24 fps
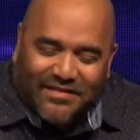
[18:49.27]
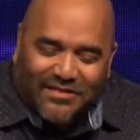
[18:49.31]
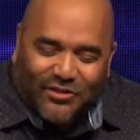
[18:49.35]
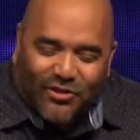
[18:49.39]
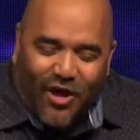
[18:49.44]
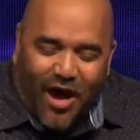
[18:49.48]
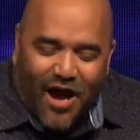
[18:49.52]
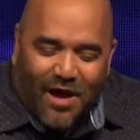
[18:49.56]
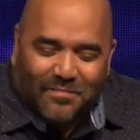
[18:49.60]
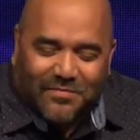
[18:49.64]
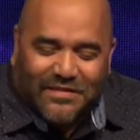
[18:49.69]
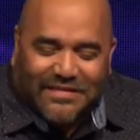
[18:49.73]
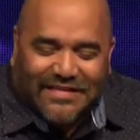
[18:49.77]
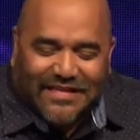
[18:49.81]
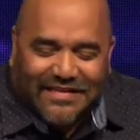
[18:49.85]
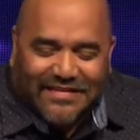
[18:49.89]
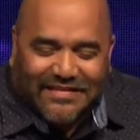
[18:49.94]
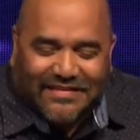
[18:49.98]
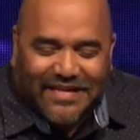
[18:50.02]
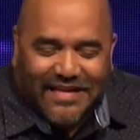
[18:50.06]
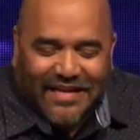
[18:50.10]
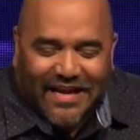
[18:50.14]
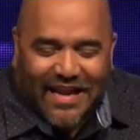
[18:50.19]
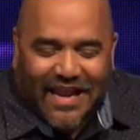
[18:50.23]
Psalm
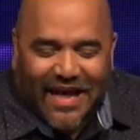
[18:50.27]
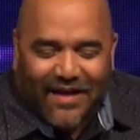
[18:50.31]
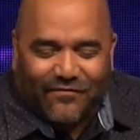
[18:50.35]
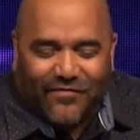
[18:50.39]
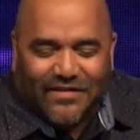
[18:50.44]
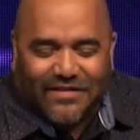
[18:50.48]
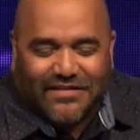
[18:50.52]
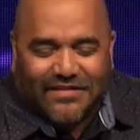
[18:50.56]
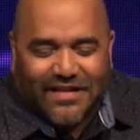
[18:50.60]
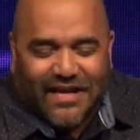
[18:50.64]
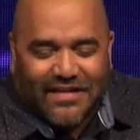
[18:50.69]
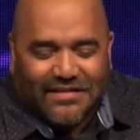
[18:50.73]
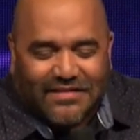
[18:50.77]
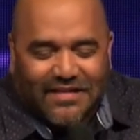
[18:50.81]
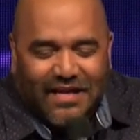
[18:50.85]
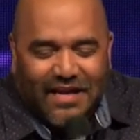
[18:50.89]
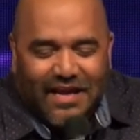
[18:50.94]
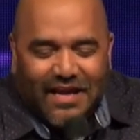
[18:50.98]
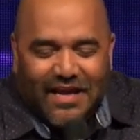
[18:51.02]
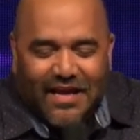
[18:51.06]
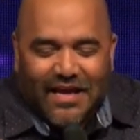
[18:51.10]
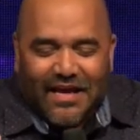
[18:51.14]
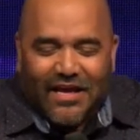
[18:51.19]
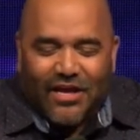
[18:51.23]
16 11 says,
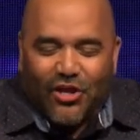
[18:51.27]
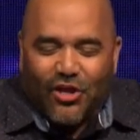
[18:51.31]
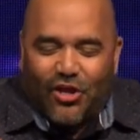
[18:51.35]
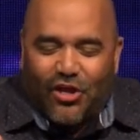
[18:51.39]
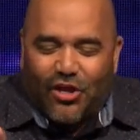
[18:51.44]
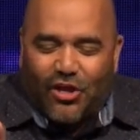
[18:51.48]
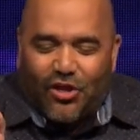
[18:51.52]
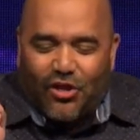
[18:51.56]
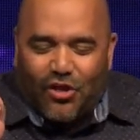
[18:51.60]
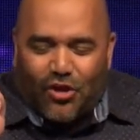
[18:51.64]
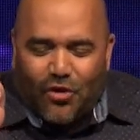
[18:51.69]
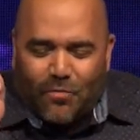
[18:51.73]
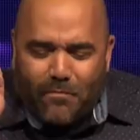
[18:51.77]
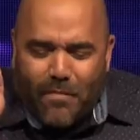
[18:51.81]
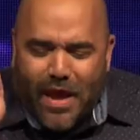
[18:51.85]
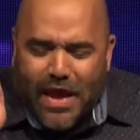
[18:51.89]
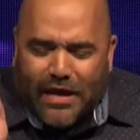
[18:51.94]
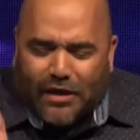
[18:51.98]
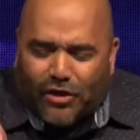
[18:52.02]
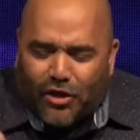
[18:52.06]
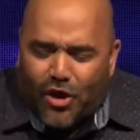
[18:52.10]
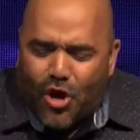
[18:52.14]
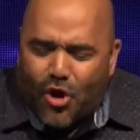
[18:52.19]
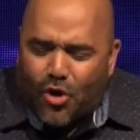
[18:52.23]
You
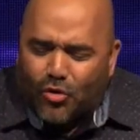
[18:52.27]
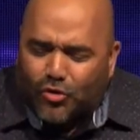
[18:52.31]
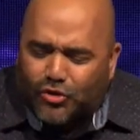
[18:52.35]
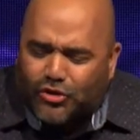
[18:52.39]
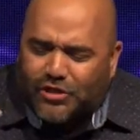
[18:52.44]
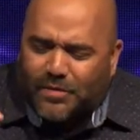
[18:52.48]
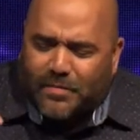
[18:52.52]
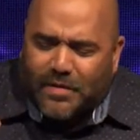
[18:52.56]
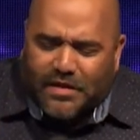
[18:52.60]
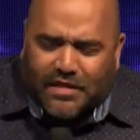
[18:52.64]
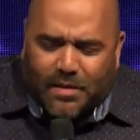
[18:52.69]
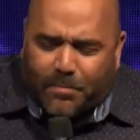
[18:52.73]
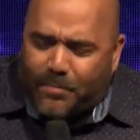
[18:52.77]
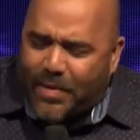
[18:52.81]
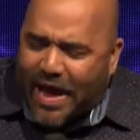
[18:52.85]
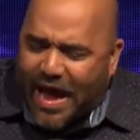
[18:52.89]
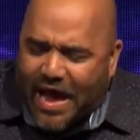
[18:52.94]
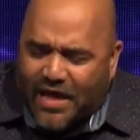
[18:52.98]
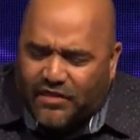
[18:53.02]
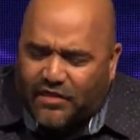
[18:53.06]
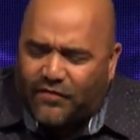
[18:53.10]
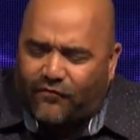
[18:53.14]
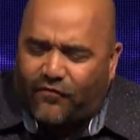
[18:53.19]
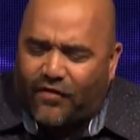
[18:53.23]
make known to me the
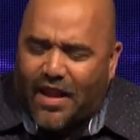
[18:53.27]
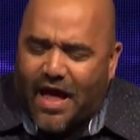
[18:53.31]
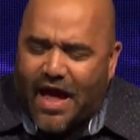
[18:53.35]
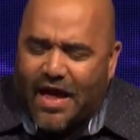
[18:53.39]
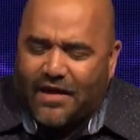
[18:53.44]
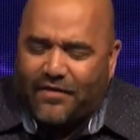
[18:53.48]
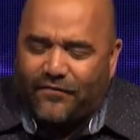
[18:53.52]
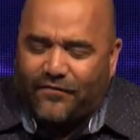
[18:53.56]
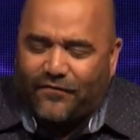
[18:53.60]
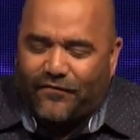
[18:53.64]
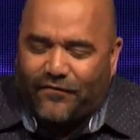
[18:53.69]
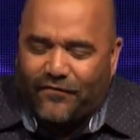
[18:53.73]
path of life.